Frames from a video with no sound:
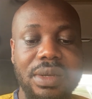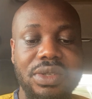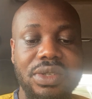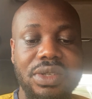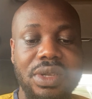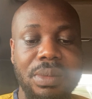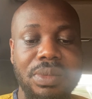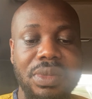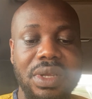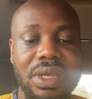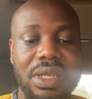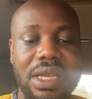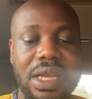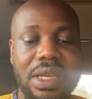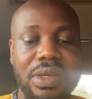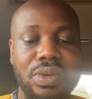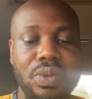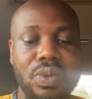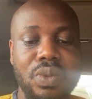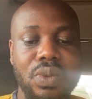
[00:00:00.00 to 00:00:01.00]
something
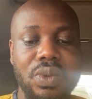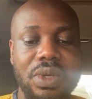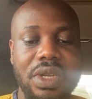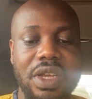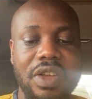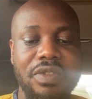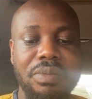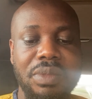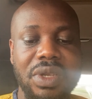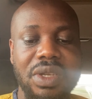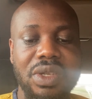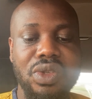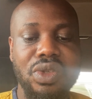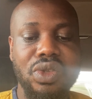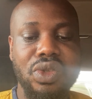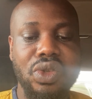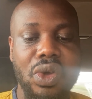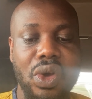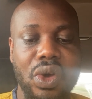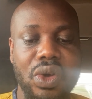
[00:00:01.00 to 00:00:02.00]
that would have
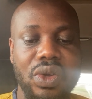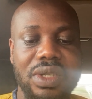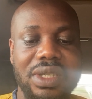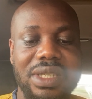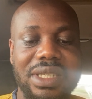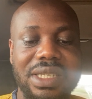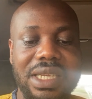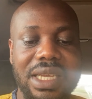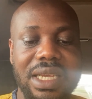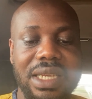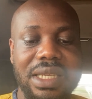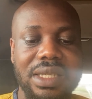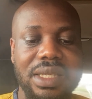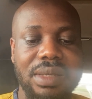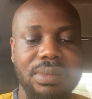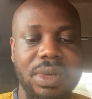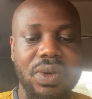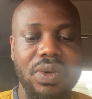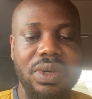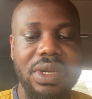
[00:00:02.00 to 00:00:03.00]
been done
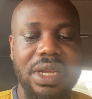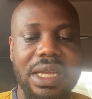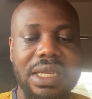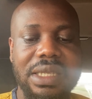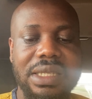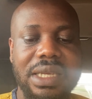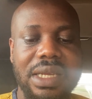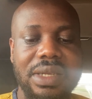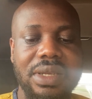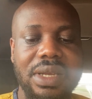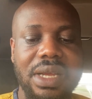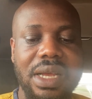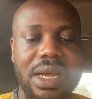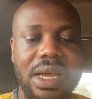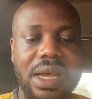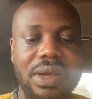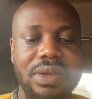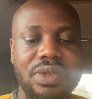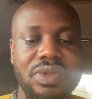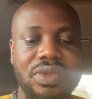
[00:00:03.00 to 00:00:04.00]
since make una entered
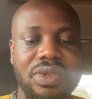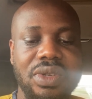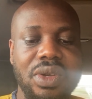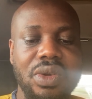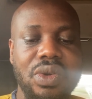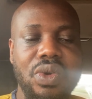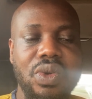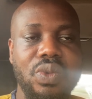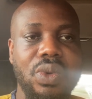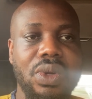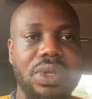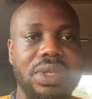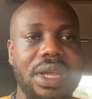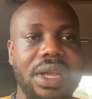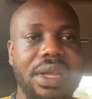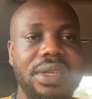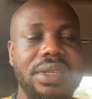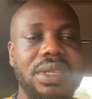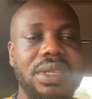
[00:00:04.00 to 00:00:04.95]
house, drink cold water.